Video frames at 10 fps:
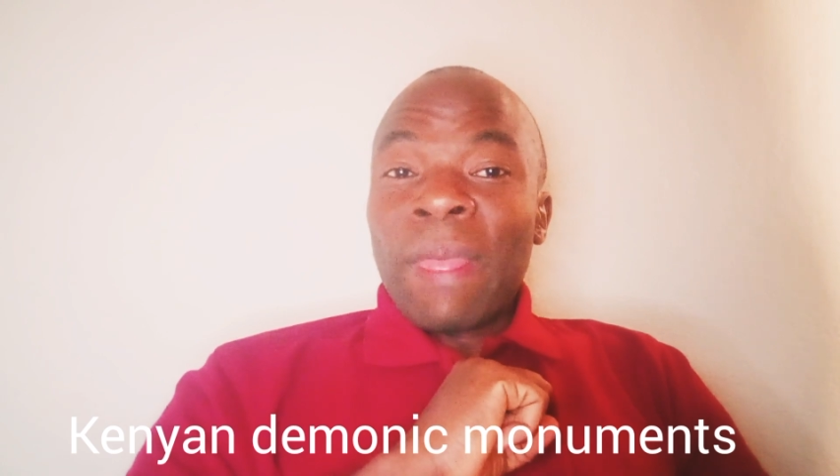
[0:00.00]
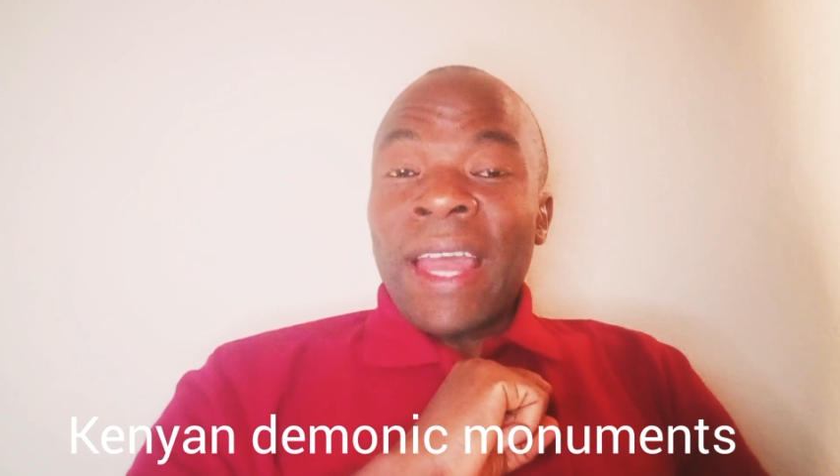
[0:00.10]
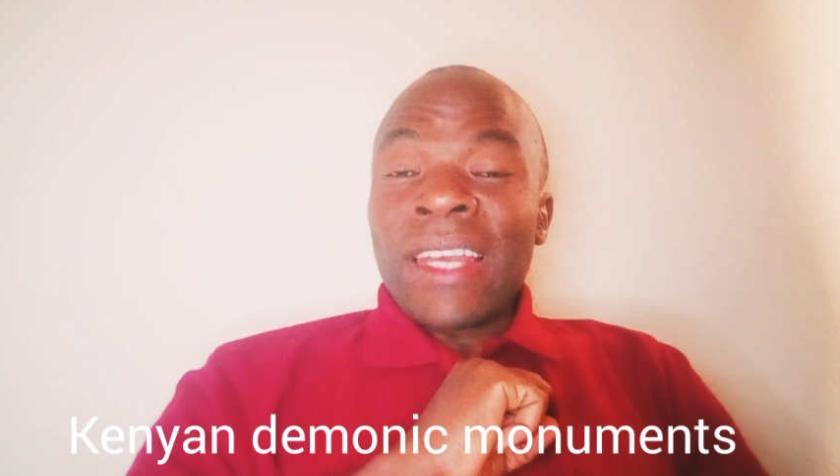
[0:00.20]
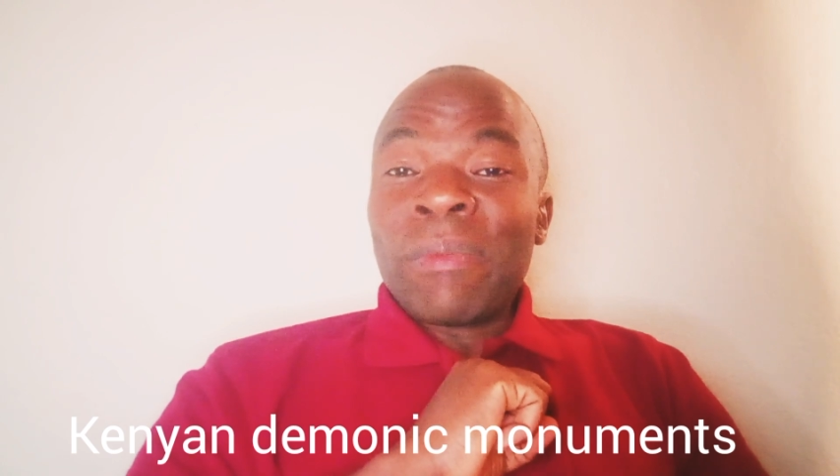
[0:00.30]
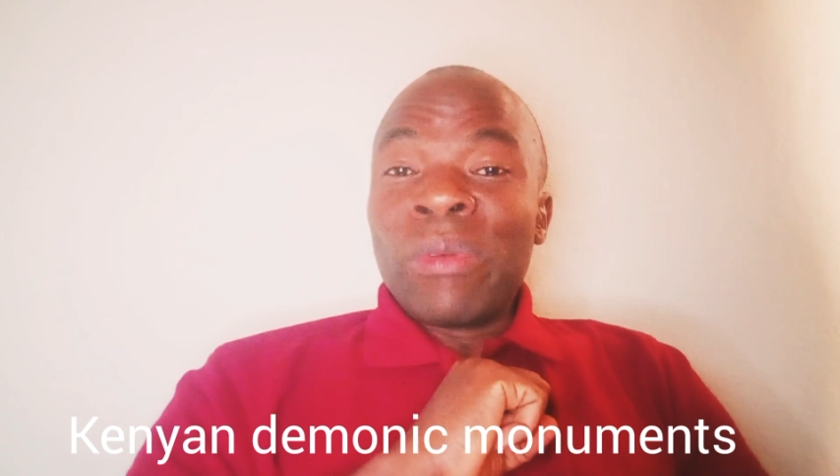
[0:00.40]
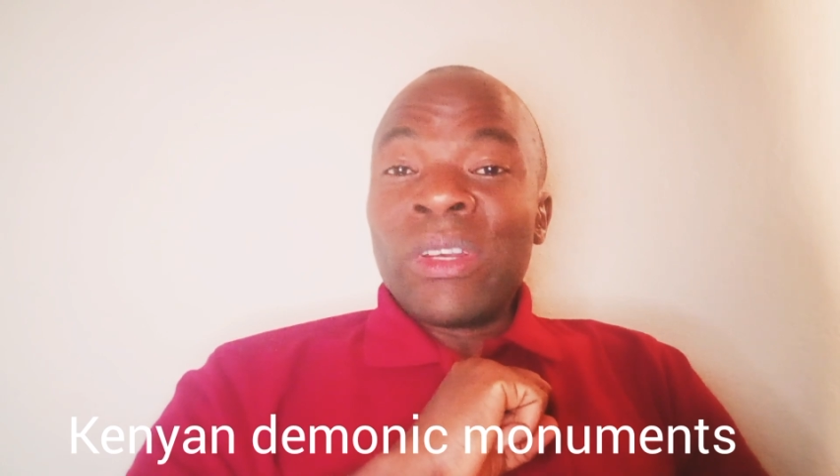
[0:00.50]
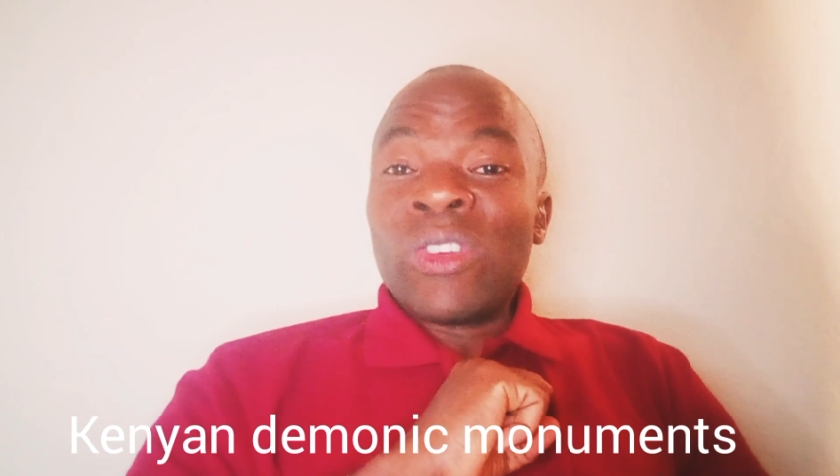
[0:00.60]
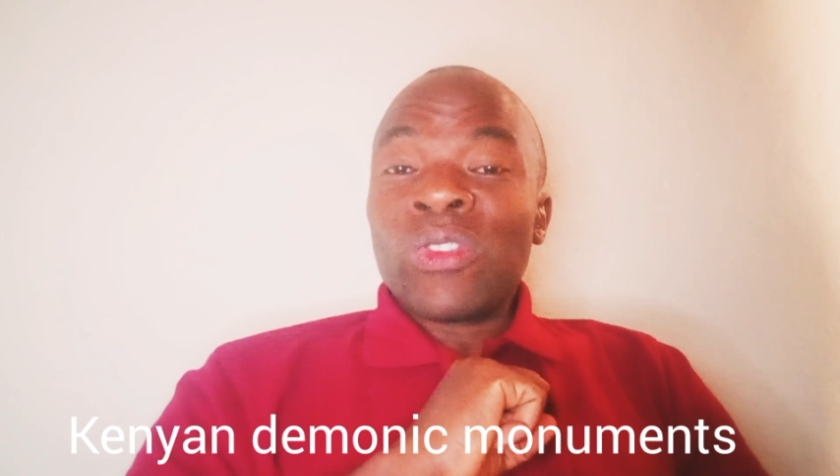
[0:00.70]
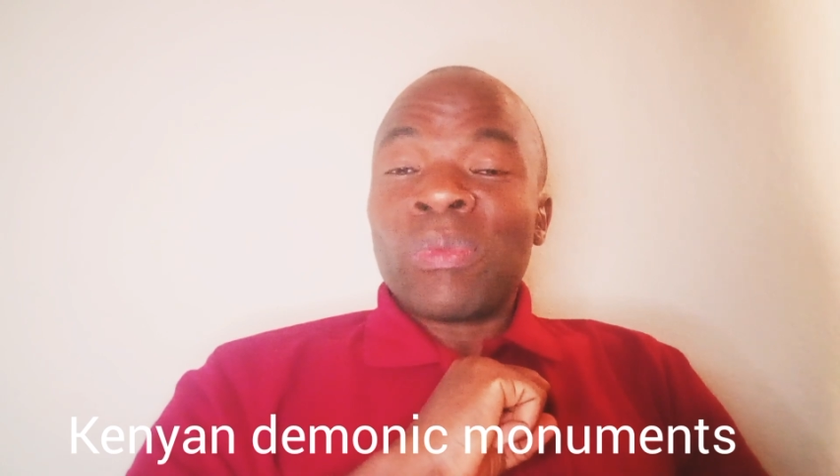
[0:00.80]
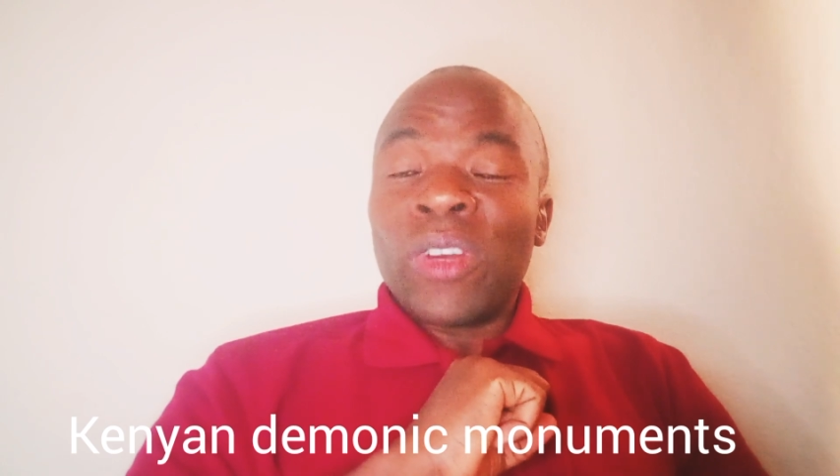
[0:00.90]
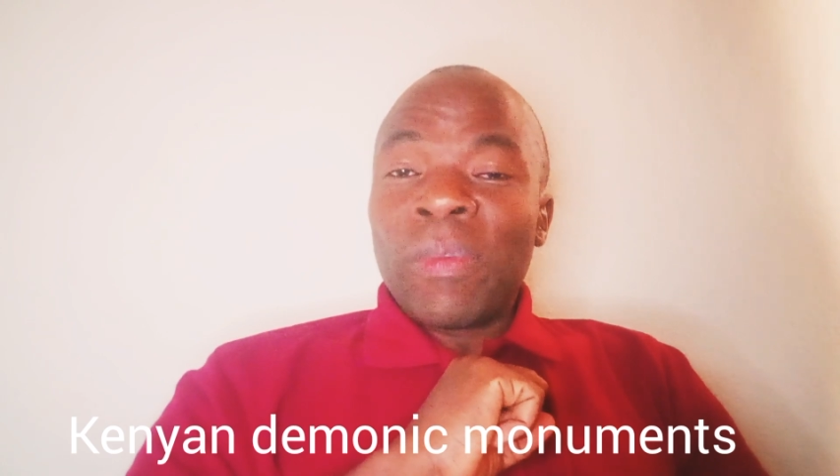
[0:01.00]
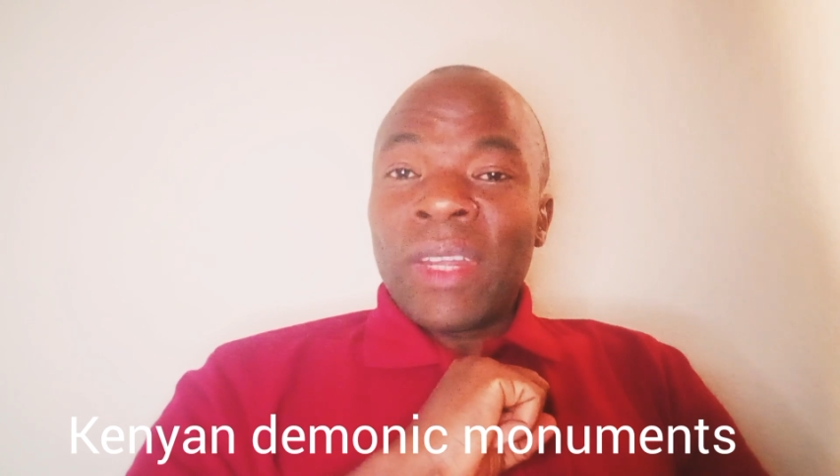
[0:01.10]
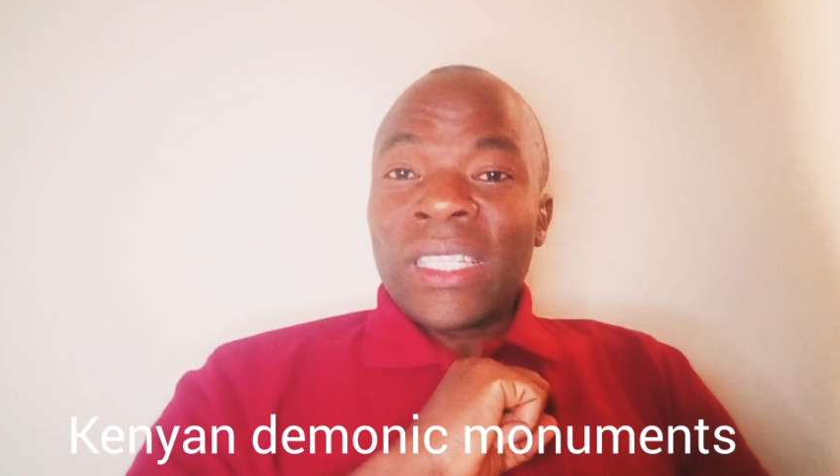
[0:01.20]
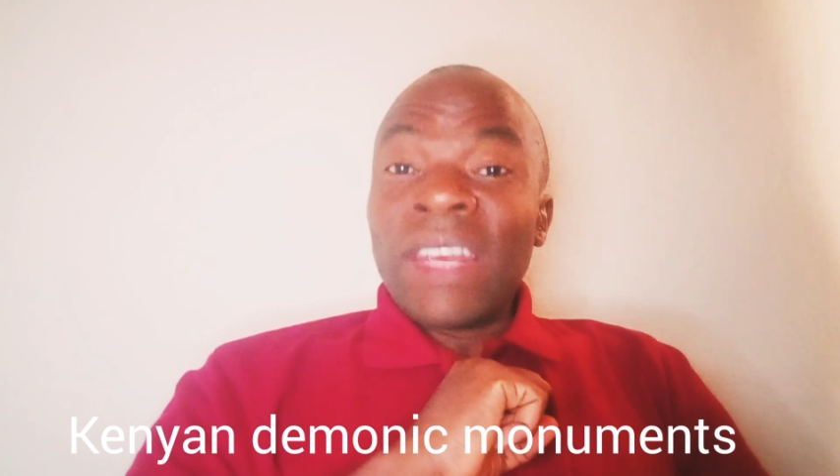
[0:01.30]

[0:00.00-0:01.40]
and build those monuments.